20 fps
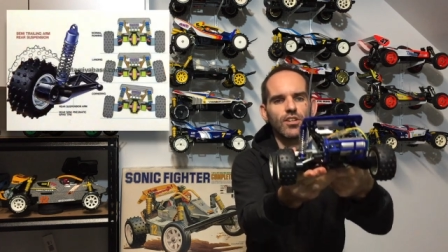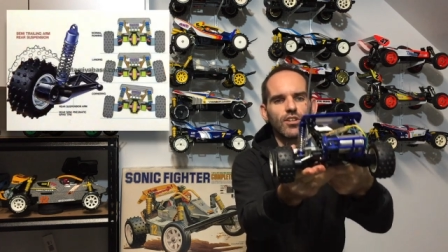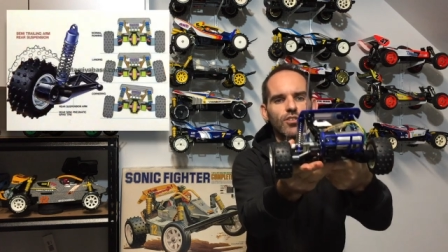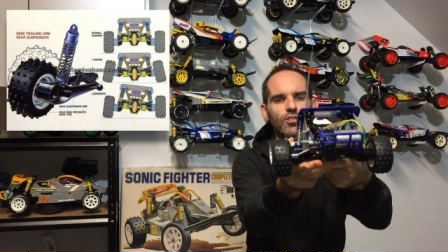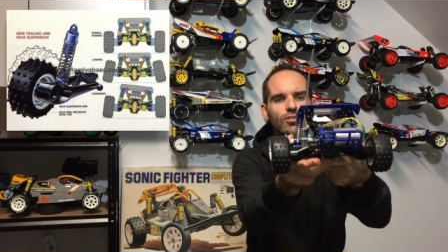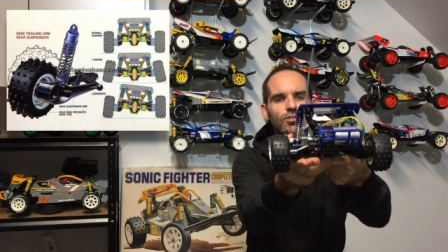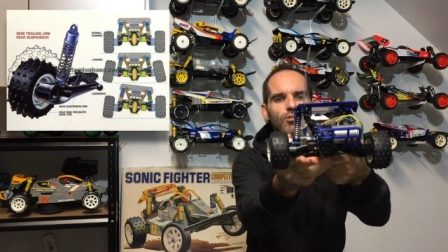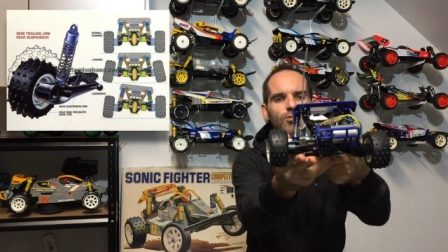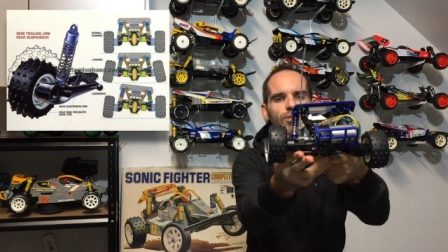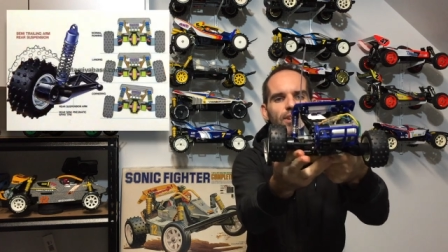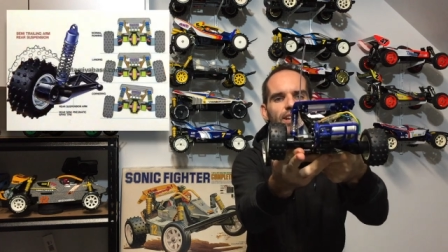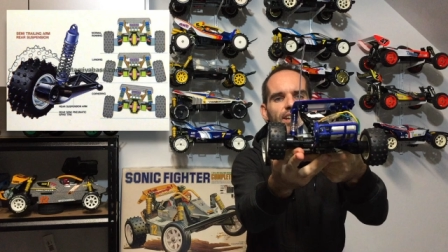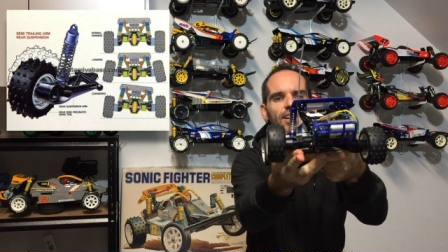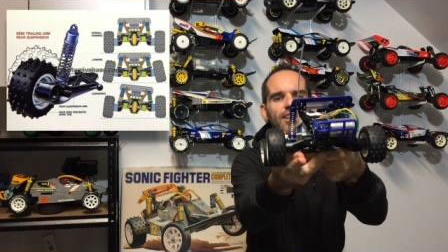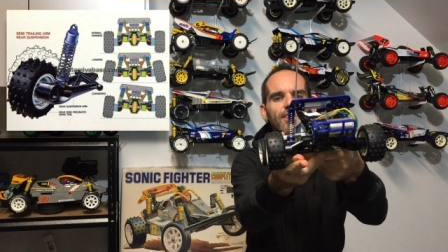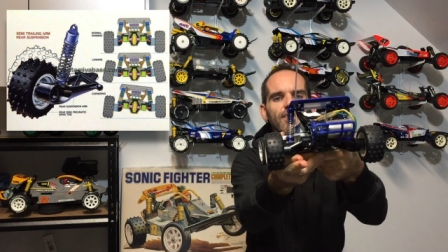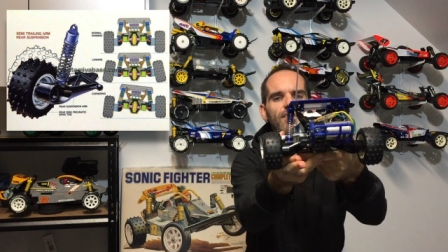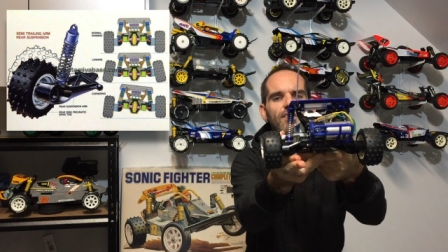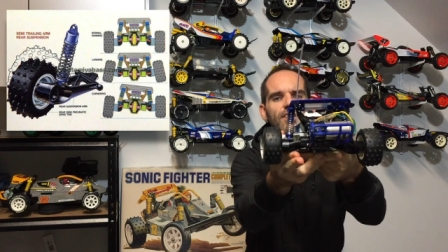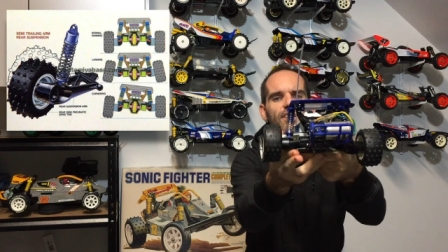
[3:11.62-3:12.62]
all
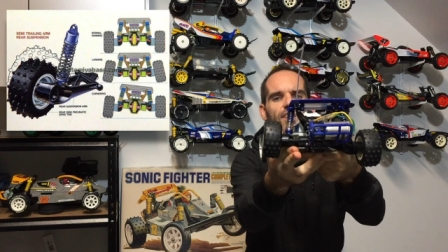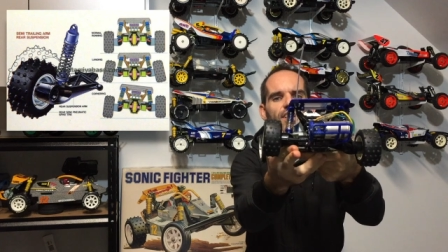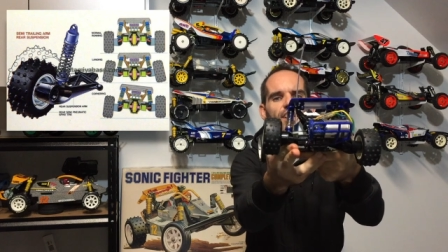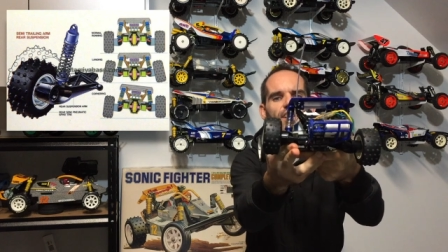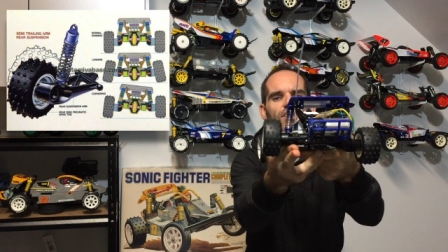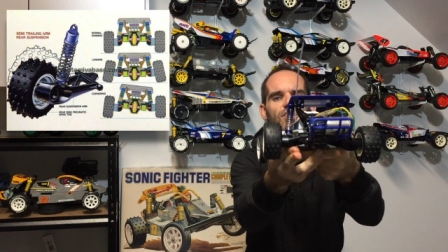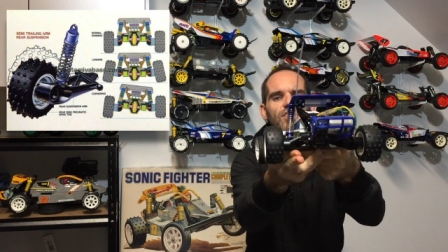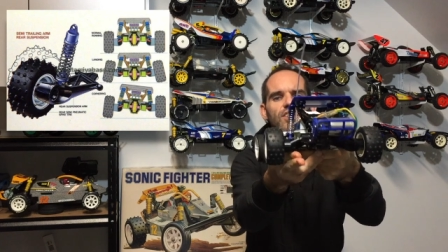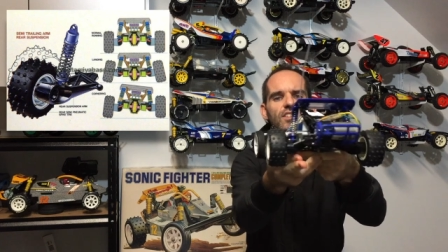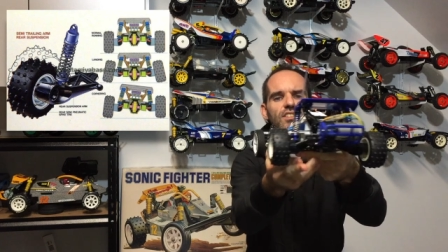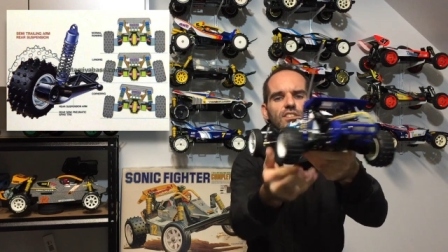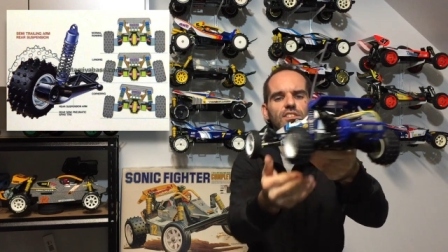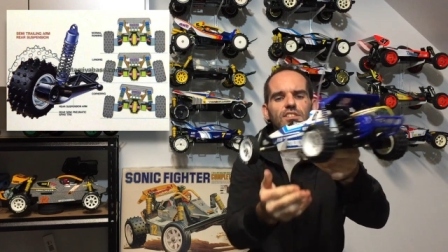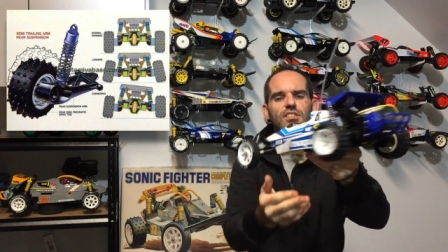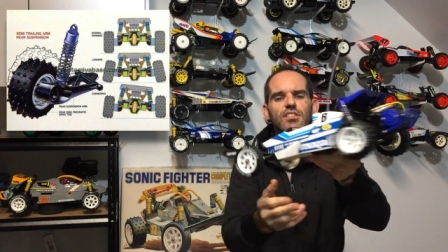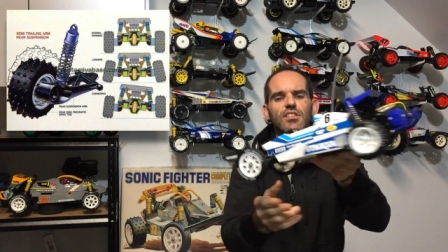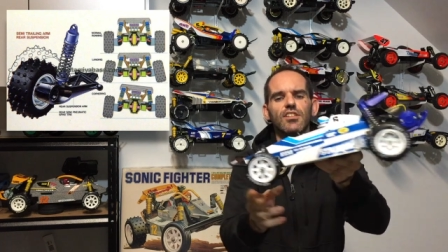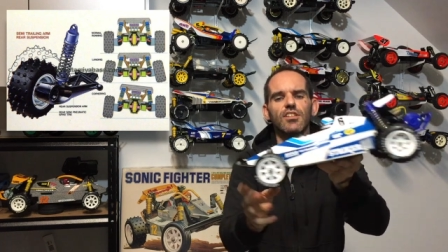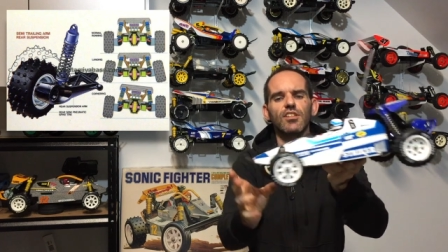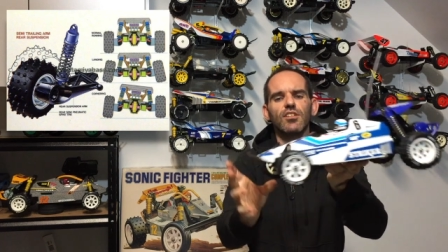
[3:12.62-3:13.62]
round, as you can
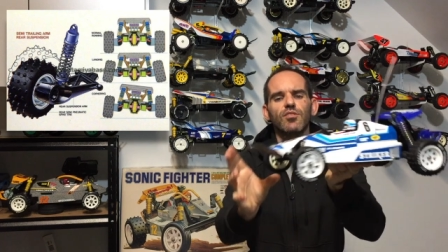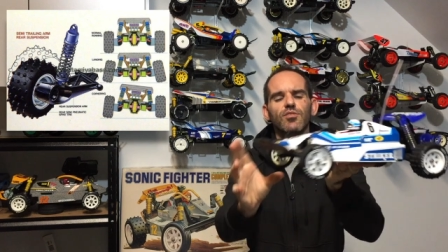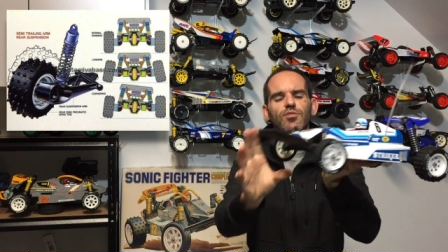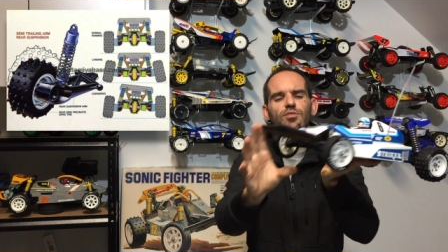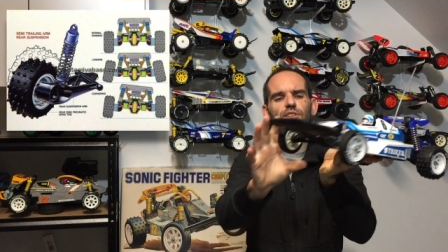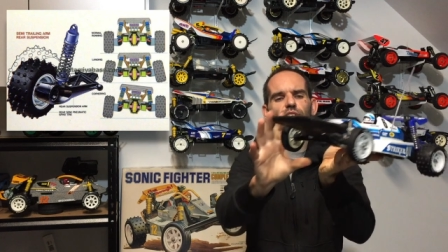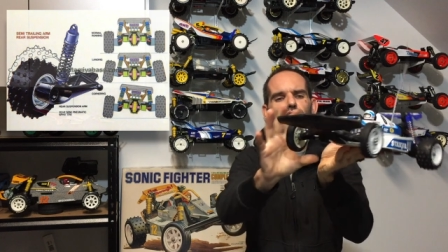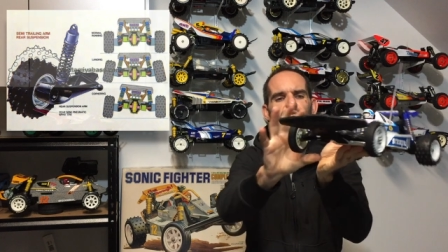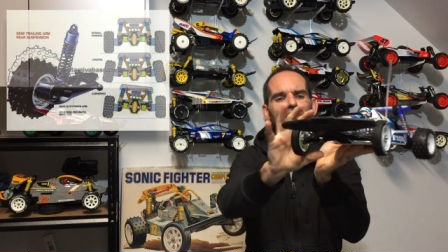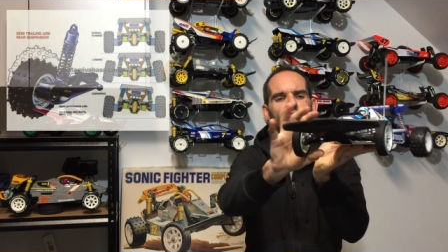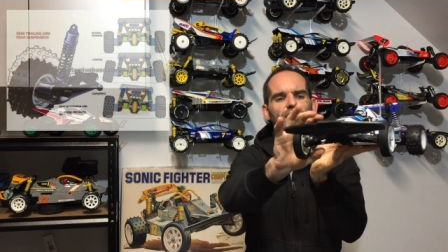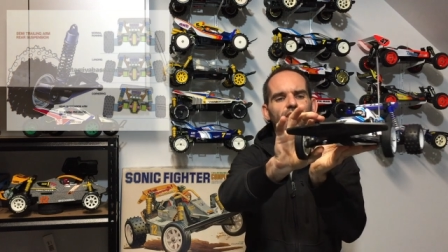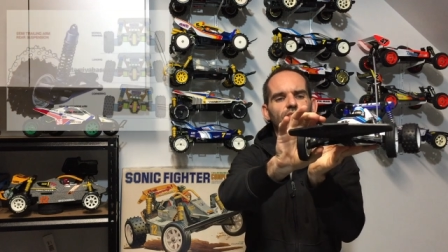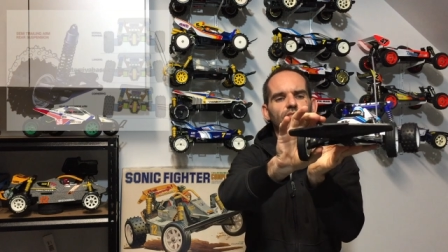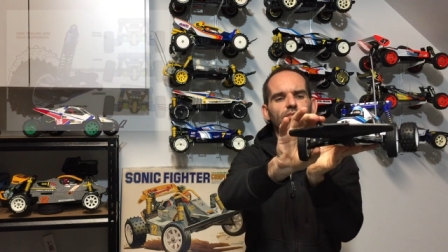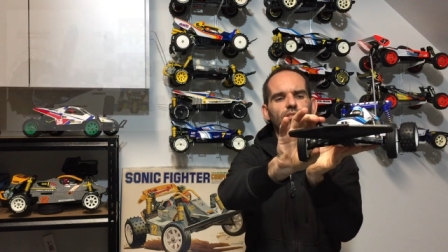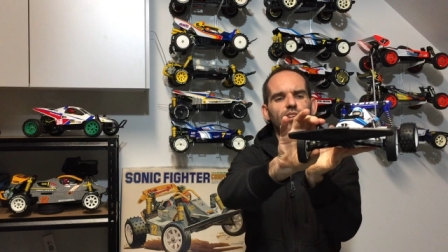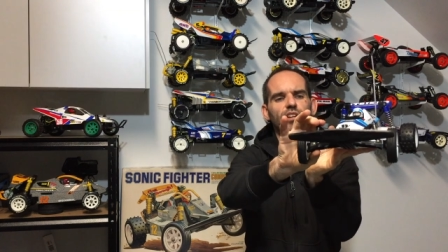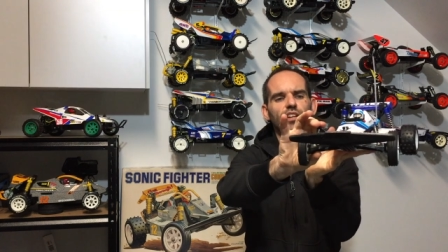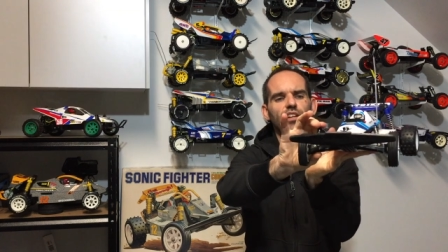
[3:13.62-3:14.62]
see, front
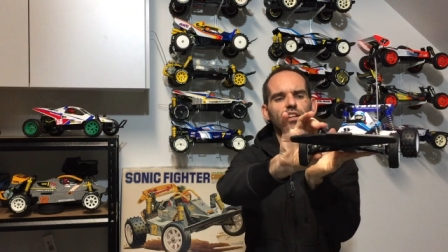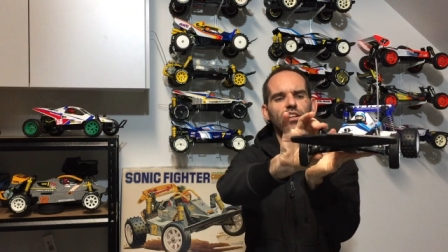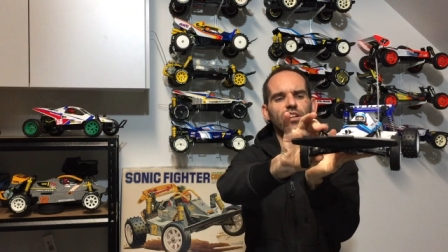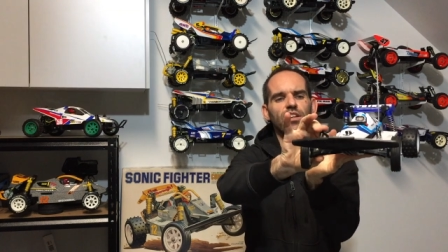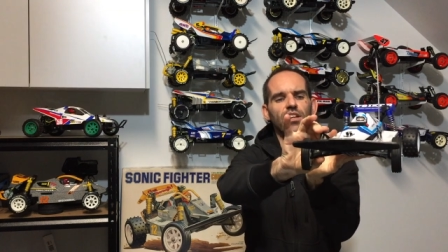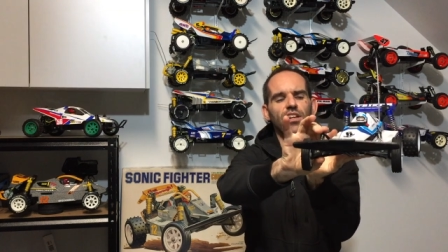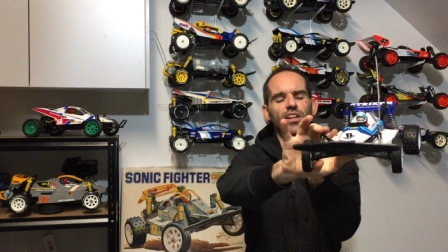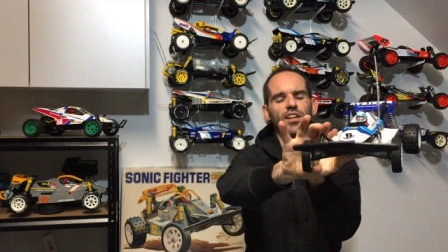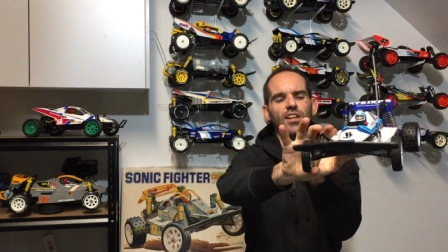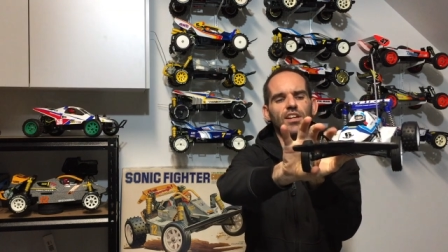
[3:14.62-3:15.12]
and rear.